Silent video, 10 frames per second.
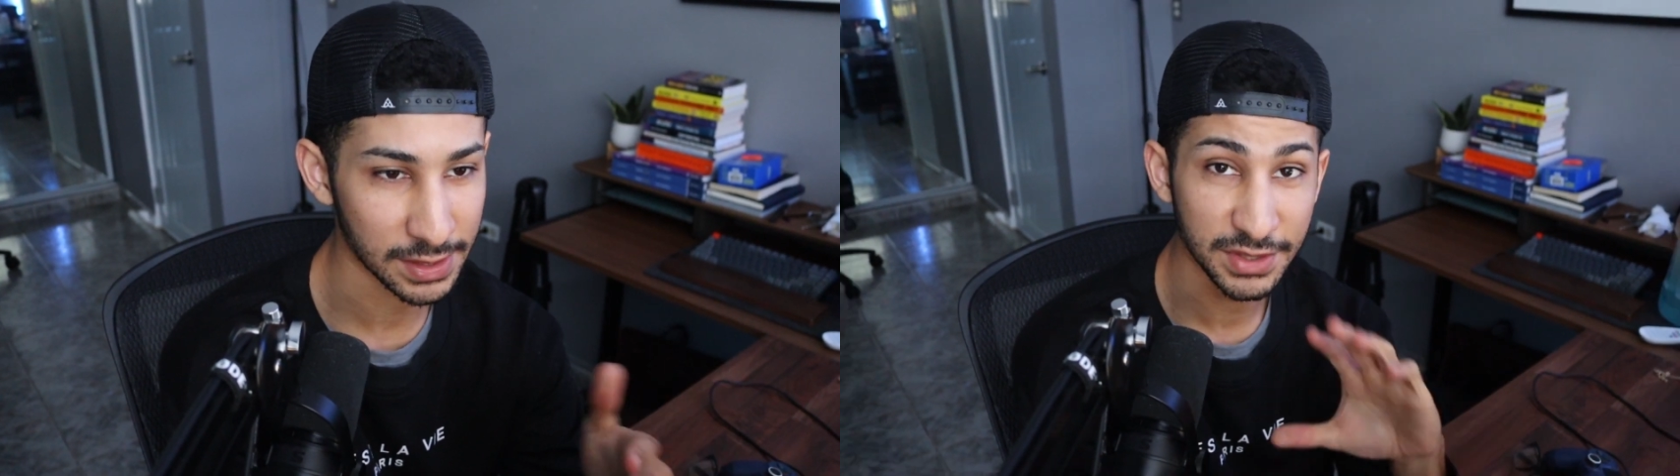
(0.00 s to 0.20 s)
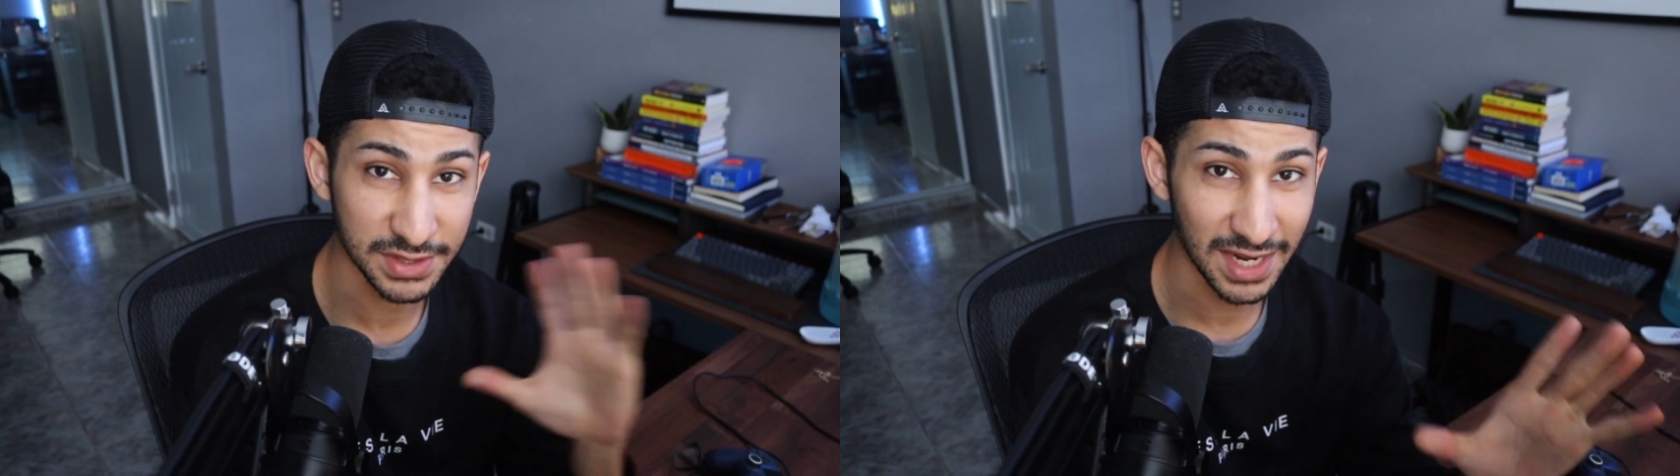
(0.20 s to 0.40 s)

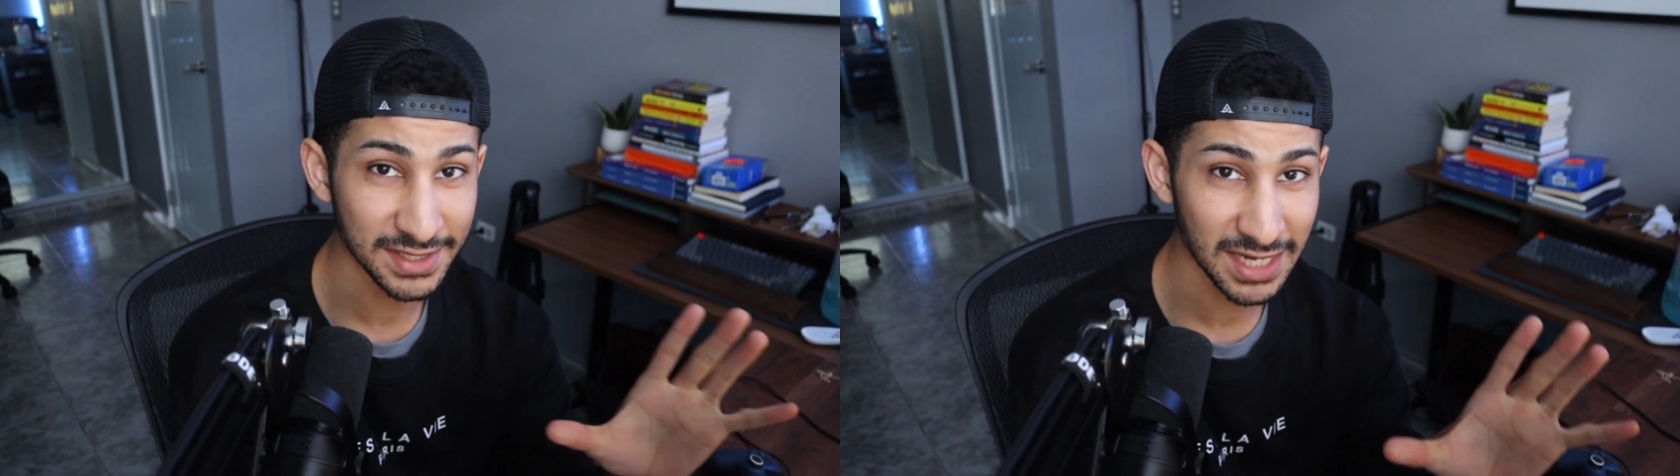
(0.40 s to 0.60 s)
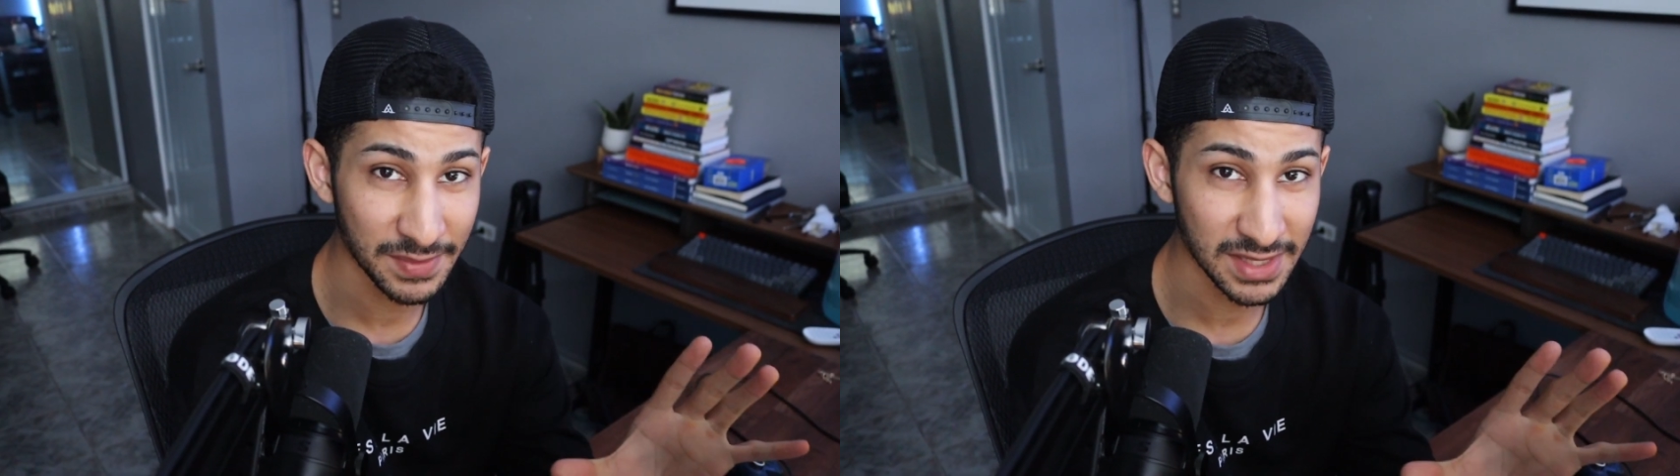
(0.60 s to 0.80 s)
because
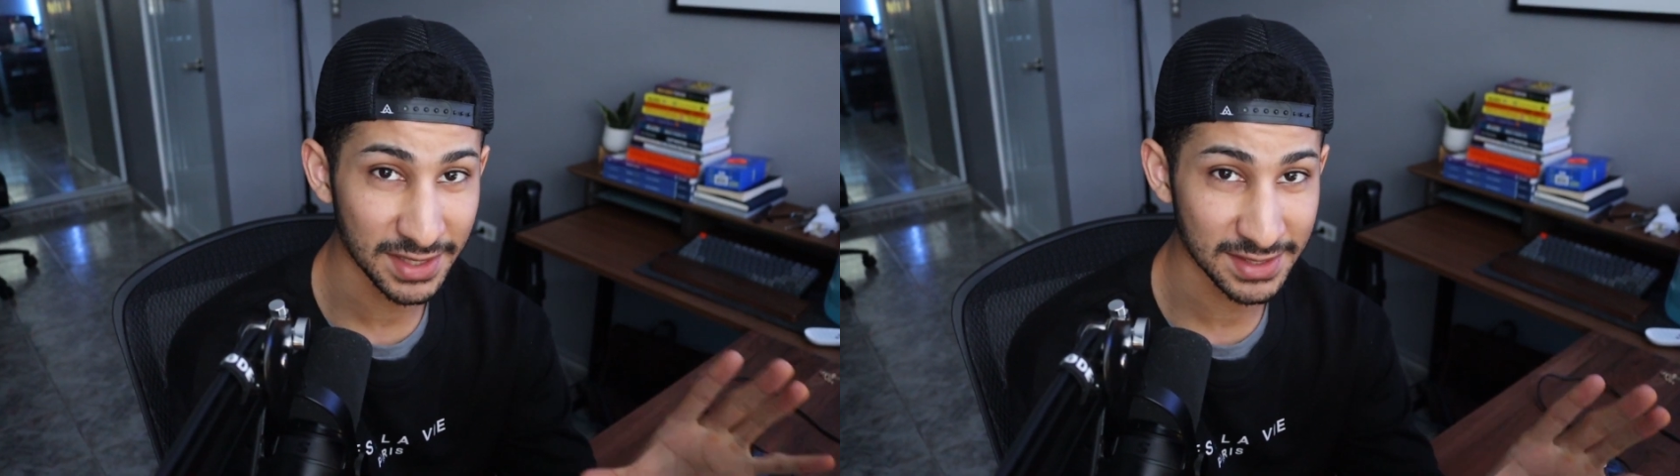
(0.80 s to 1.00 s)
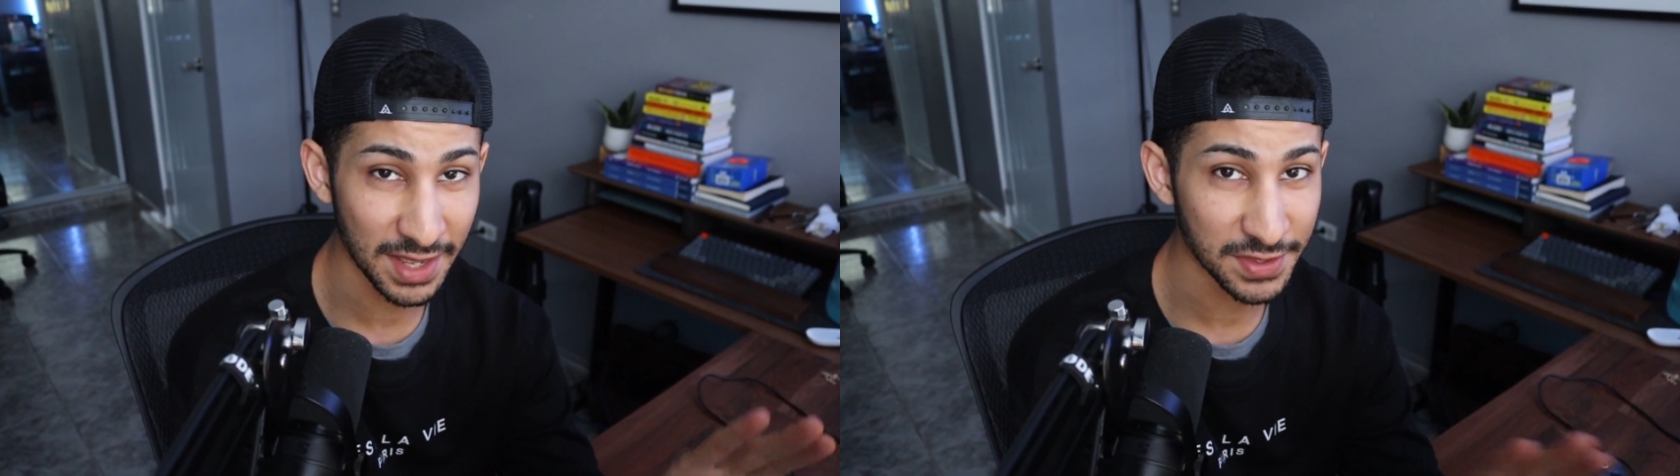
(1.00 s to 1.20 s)
nine times out
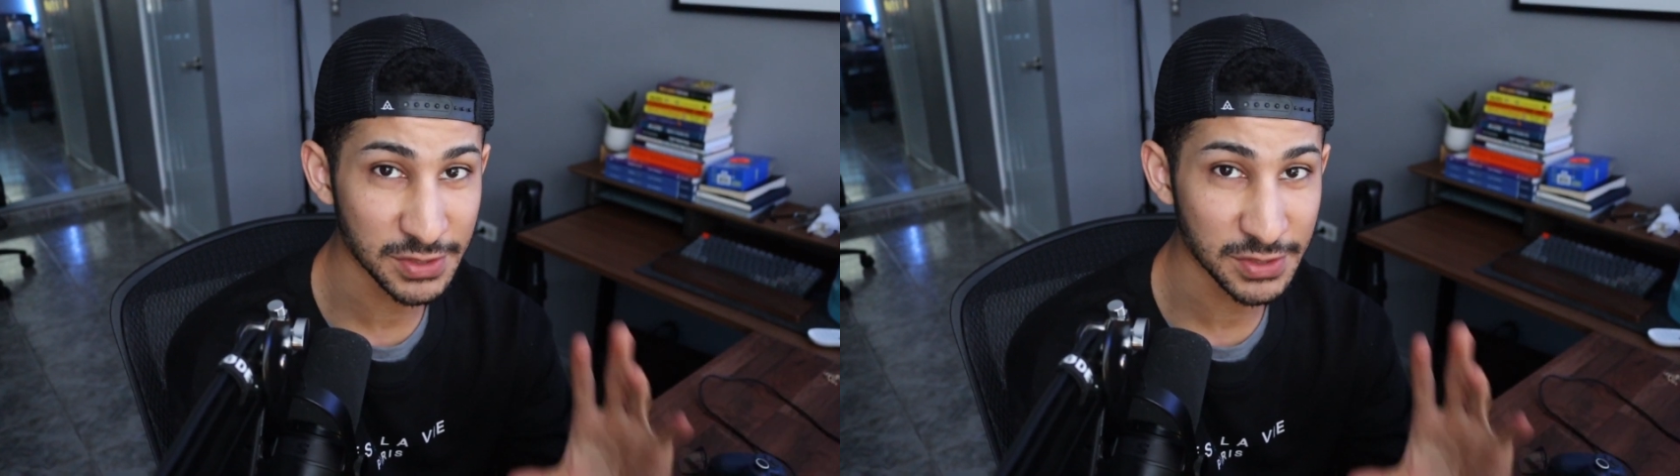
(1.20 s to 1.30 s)
of 10,